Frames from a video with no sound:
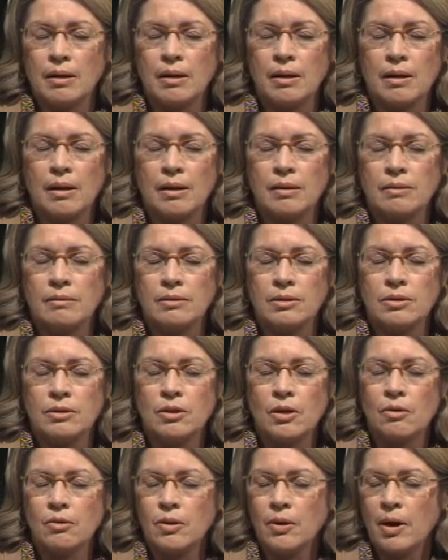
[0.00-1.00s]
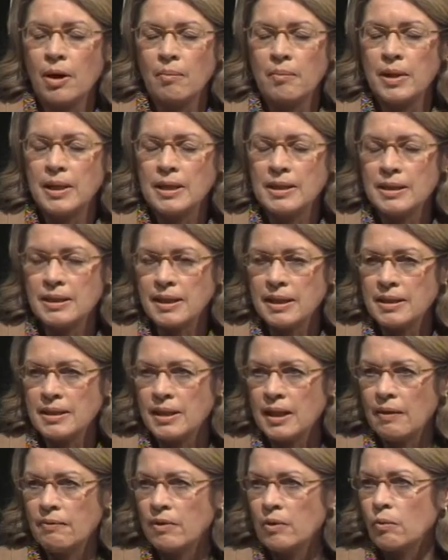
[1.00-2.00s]
I don't know how many states
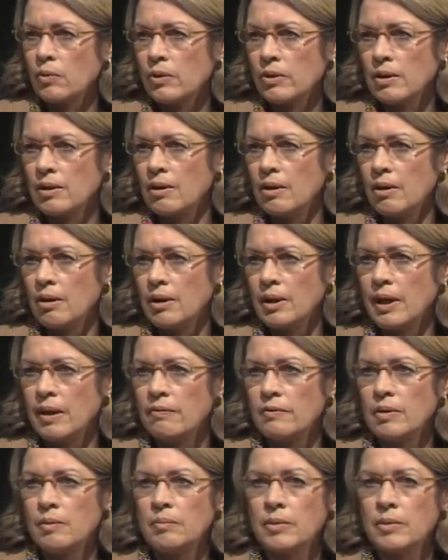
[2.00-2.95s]
have them or they all have them,